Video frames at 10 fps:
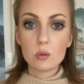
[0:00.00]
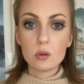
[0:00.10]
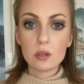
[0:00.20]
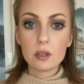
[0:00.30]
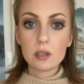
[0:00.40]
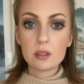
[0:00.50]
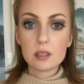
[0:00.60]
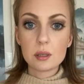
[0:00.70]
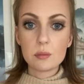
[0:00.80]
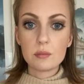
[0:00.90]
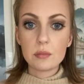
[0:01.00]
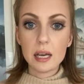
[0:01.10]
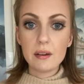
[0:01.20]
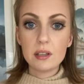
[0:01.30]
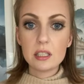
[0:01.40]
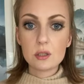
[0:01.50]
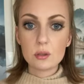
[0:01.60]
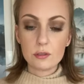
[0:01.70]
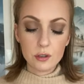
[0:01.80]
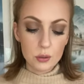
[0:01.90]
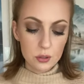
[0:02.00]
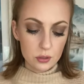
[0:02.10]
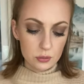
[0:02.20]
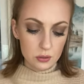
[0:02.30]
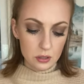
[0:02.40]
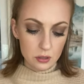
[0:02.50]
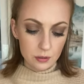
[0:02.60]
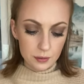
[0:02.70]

or some evidence or photos.